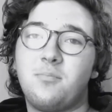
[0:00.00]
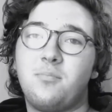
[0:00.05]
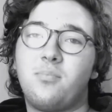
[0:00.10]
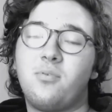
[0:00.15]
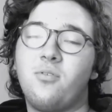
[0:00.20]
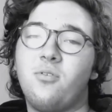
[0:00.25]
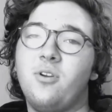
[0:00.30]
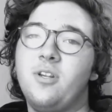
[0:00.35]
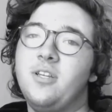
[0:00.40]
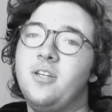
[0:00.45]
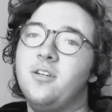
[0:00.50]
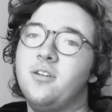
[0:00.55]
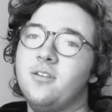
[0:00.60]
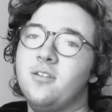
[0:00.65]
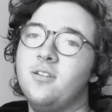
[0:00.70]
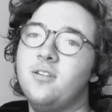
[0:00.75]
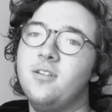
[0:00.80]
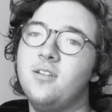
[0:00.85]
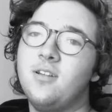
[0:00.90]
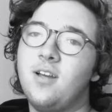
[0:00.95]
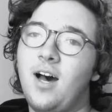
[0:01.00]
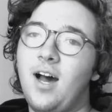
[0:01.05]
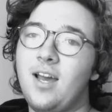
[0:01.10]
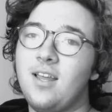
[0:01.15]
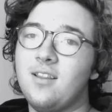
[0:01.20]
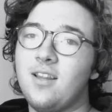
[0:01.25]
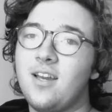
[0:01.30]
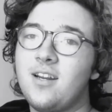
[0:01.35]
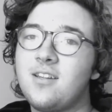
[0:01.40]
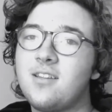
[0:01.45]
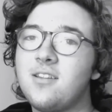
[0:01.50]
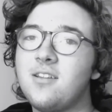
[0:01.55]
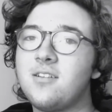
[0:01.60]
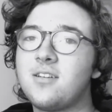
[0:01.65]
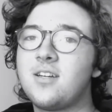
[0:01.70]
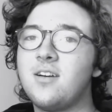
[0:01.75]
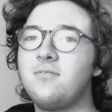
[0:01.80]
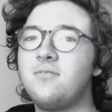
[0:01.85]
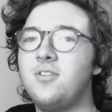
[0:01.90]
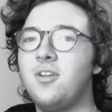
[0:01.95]
pretty good. I liked the look
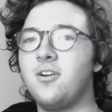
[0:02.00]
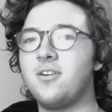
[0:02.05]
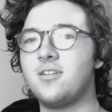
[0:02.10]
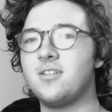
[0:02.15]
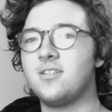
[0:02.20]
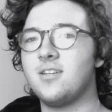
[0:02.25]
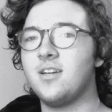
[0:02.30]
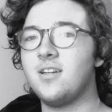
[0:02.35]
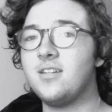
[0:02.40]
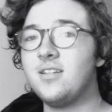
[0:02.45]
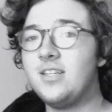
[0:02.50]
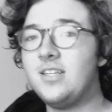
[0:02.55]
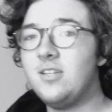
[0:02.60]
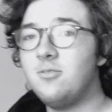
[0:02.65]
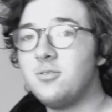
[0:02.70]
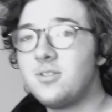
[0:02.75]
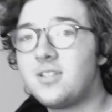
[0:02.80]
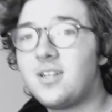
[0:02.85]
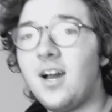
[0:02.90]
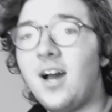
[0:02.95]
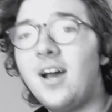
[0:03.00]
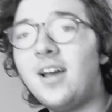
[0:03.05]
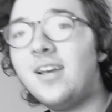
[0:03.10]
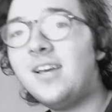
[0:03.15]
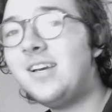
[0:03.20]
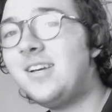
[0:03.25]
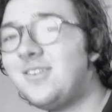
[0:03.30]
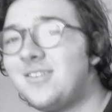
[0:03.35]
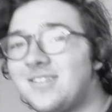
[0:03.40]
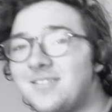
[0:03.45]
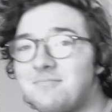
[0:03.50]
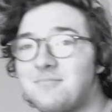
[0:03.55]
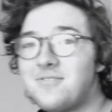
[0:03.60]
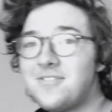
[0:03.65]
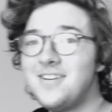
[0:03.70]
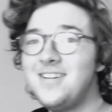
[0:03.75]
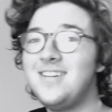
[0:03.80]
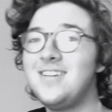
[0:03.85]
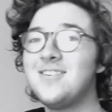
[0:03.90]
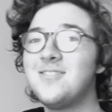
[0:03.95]
of Darkseid. He was
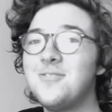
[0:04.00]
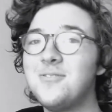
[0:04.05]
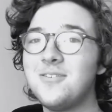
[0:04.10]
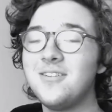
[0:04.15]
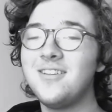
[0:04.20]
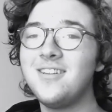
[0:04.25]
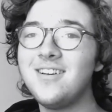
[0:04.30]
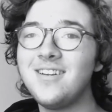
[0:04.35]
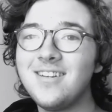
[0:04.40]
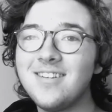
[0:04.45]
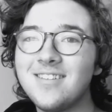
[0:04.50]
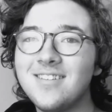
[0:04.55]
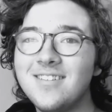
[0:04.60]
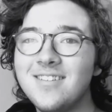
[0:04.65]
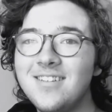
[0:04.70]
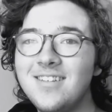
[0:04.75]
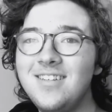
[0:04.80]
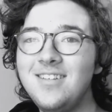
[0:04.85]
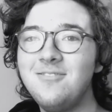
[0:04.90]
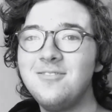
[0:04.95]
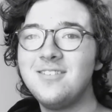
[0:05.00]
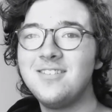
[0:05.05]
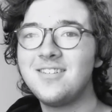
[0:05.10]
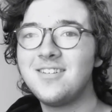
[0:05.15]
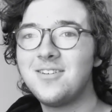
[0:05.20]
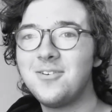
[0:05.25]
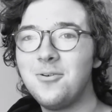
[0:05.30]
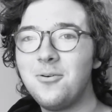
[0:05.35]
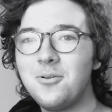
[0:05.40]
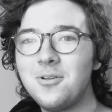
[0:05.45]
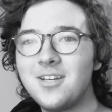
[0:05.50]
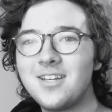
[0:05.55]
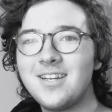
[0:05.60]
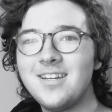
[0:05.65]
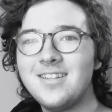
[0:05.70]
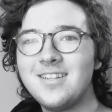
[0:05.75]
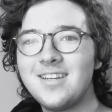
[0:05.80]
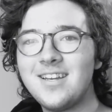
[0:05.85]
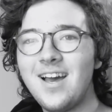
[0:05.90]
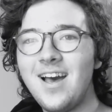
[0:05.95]
pretty cool looking. He was a cool
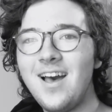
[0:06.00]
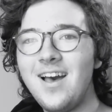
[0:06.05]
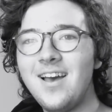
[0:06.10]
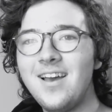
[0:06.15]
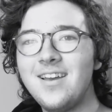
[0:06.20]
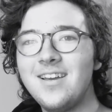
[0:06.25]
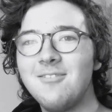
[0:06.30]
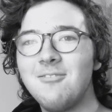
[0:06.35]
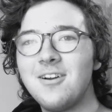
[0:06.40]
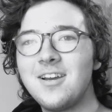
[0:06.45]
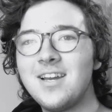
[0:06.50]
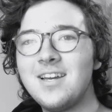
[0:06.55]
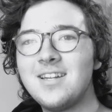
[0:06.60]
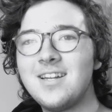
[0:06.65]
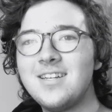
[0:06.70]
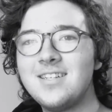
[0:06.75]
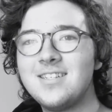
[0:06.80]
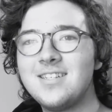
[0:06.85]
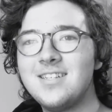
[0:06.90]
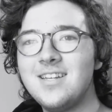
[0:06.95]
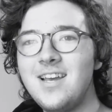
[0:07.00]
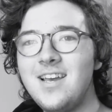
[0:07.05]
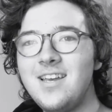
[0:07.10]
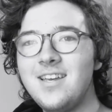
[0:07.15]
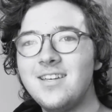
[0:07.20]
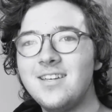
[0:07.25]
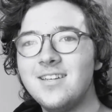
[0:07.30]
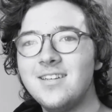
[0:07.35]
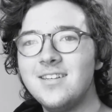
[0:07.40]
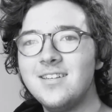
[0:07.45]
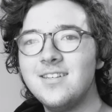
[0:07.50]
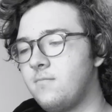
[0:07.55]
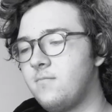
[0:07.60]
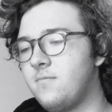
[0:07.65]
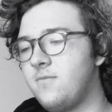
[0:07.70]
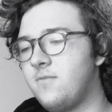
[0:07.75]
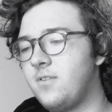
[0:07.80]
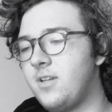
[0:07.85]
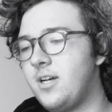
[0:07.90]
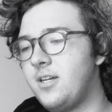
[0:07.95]
looking guy. What can I say?
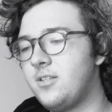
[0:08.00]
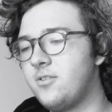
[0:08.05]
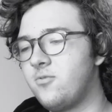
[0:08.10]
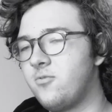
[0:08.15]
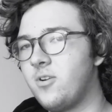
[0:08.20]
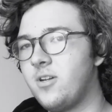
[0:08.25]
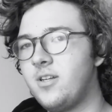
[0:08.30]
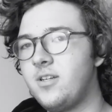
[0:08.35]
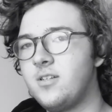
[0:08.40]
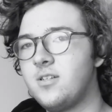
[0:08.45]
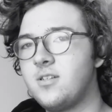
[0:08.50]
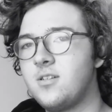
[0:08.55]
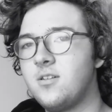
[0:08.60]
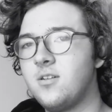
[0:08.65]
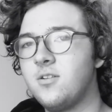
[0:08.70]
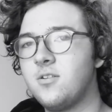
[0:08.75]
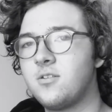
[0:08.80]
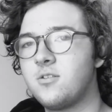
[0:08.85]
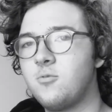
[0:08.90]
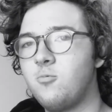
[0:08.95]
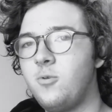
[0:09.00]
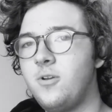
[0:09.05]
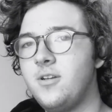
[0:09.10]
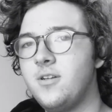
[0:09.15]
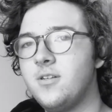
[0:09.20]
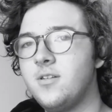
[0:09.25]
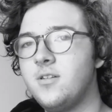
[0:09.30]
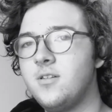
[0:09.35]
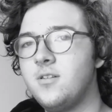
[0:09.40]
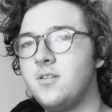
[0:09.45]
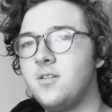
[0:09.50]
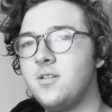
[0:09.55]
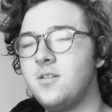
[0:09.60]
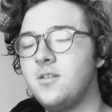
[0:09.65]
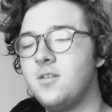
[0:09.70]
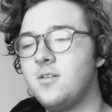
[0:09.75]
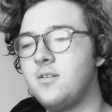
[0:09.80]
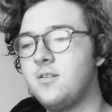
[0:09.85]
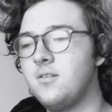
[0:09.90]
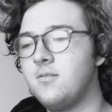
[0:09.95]
Flash running still looks weird,
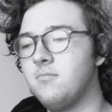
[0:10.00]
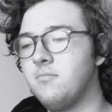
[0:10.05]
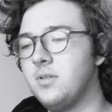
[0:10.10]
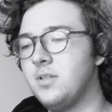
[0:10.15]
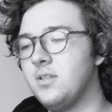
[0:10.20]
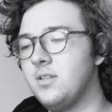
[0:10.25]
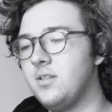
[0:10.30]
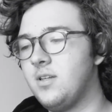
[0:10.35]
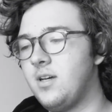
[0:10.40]
but